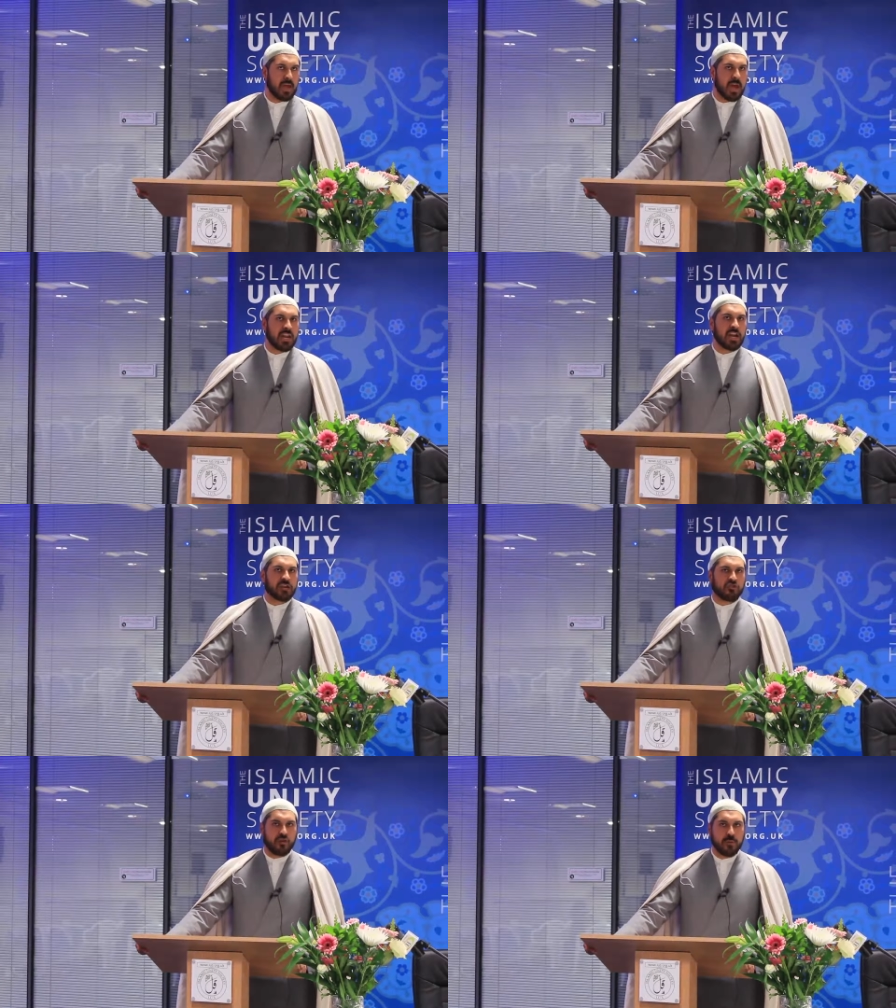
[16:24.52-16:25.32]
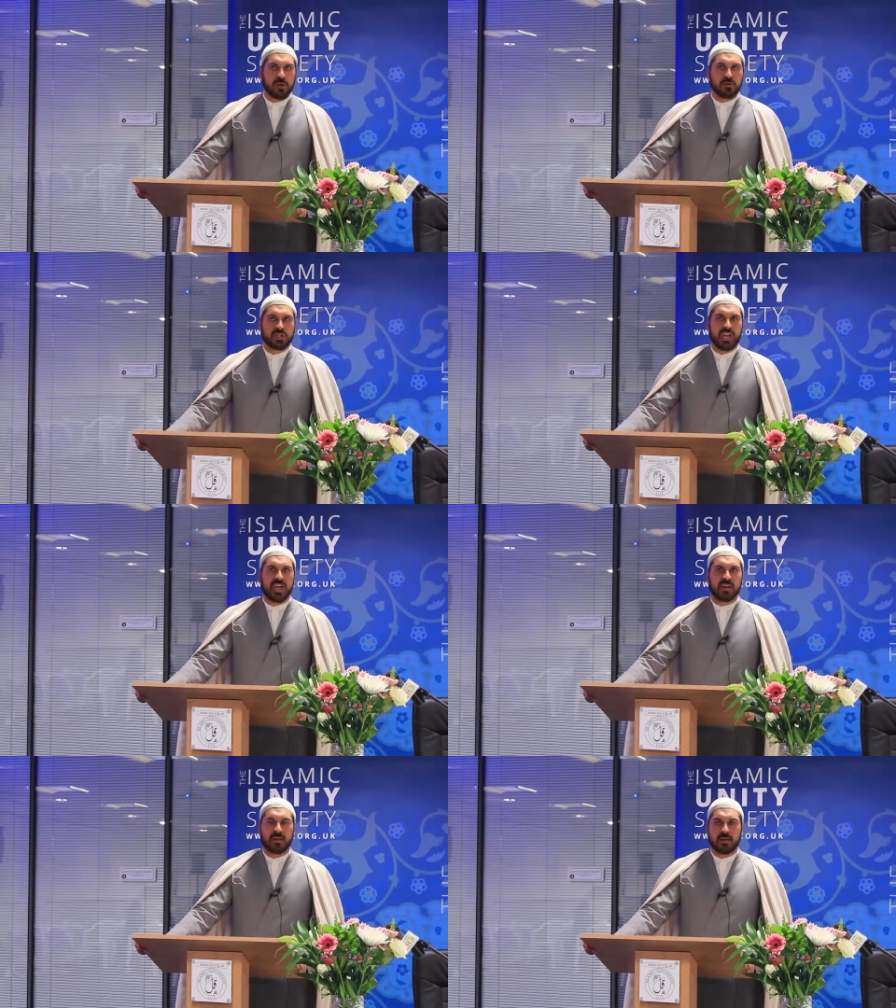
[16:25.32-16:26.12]
and
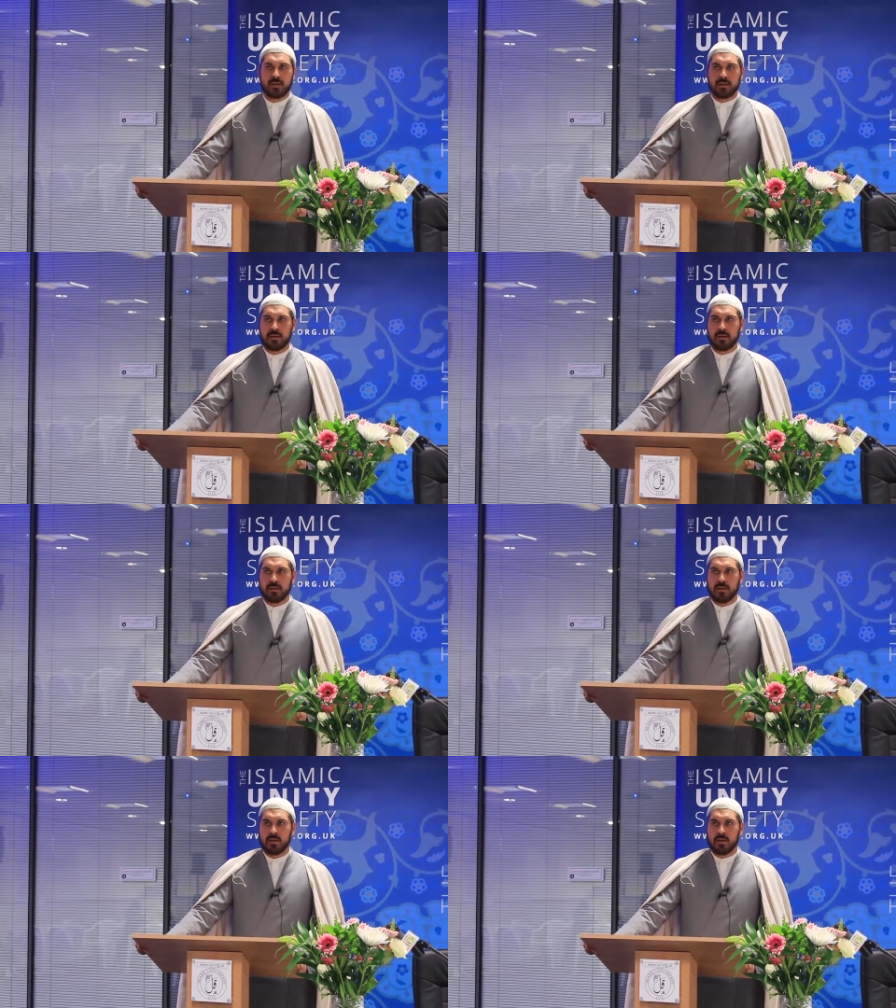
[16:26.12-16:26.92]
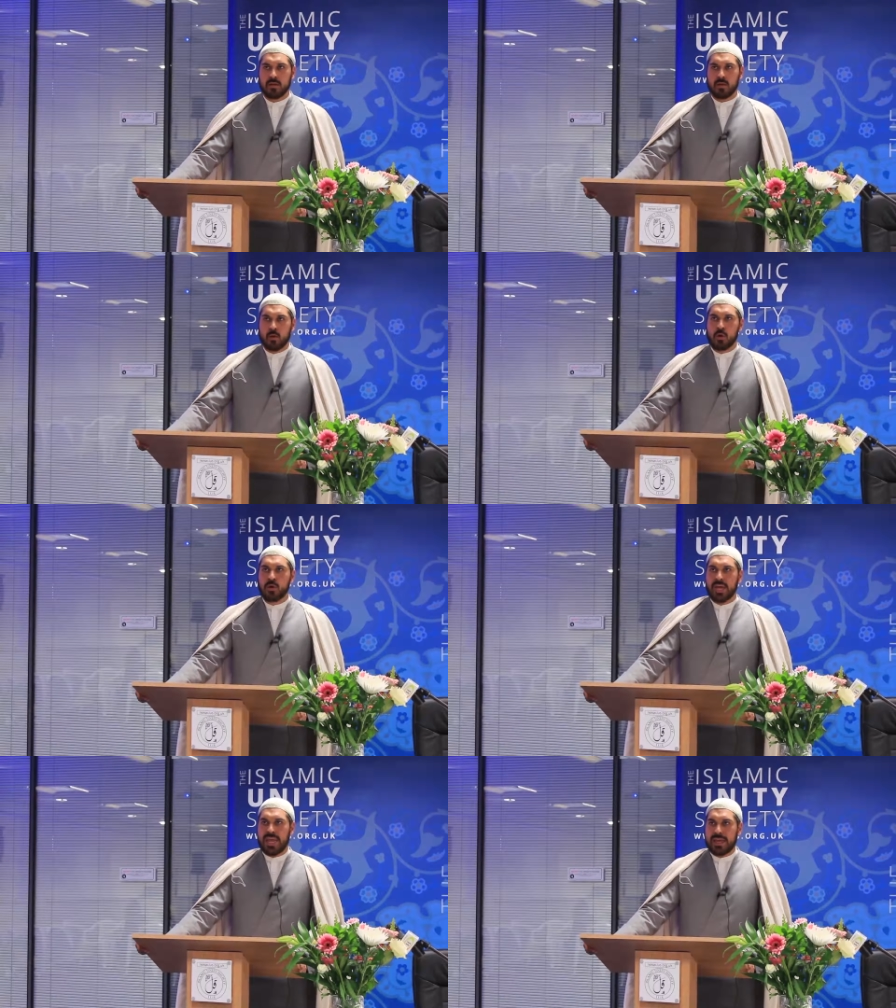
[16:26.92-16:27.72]
attributing
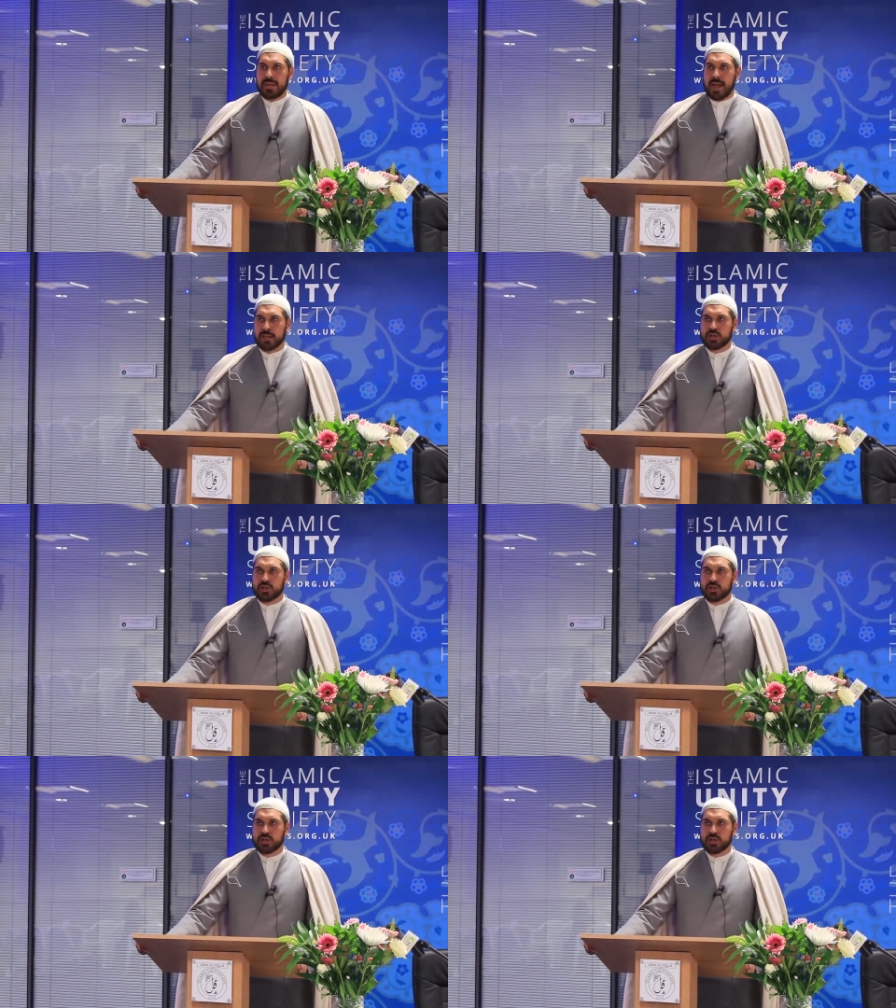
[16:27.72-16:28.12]
uluhiyyah